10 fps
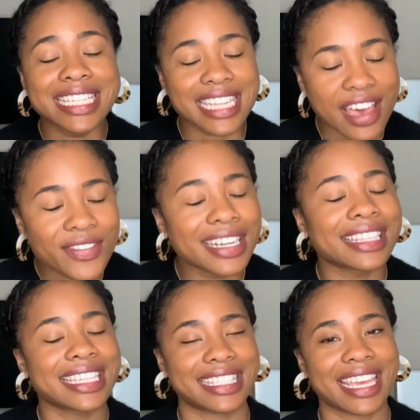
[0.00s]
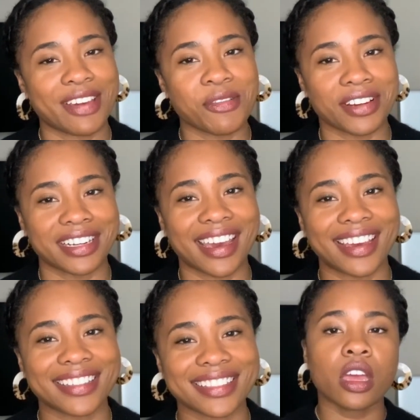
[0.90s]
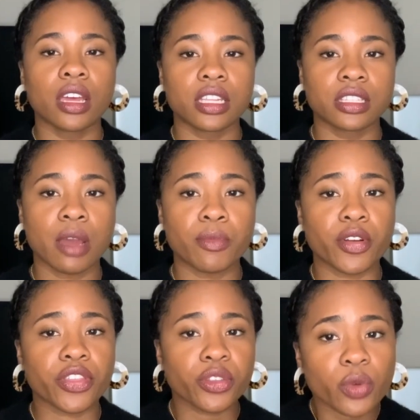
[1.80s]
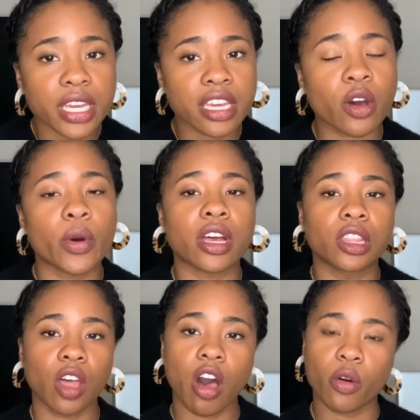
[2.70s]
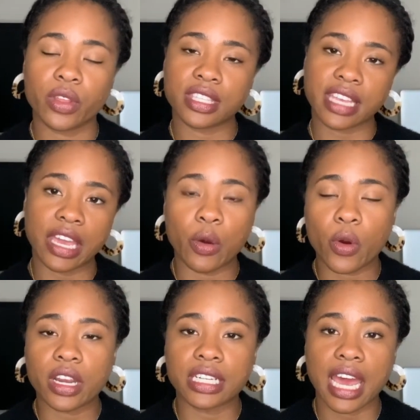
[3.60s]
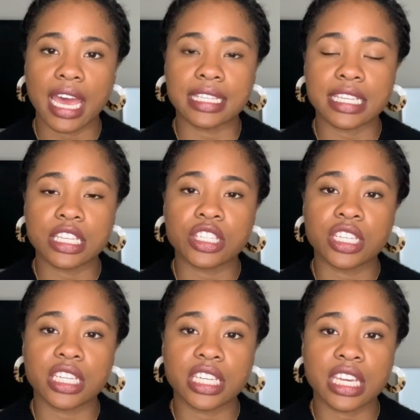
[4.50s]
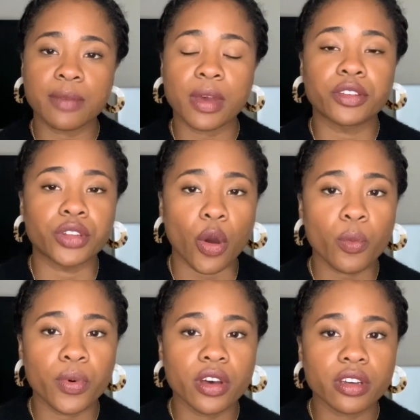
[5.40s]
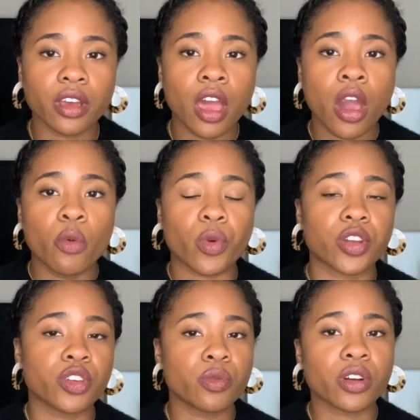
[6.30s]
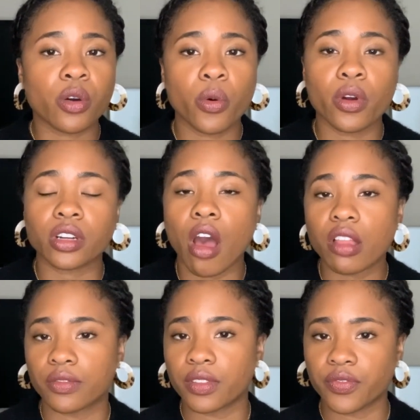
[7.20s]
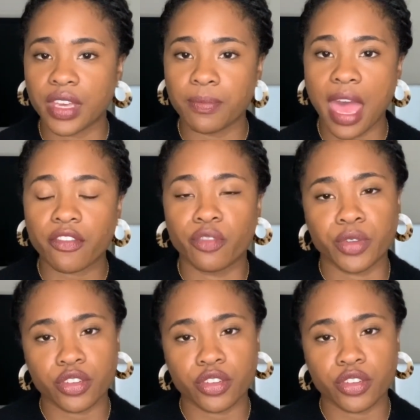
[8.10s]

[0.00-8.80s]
Definitely stay organized. Number 3, going along with staying organized, is to keep a notebook where you record all of the feedback from your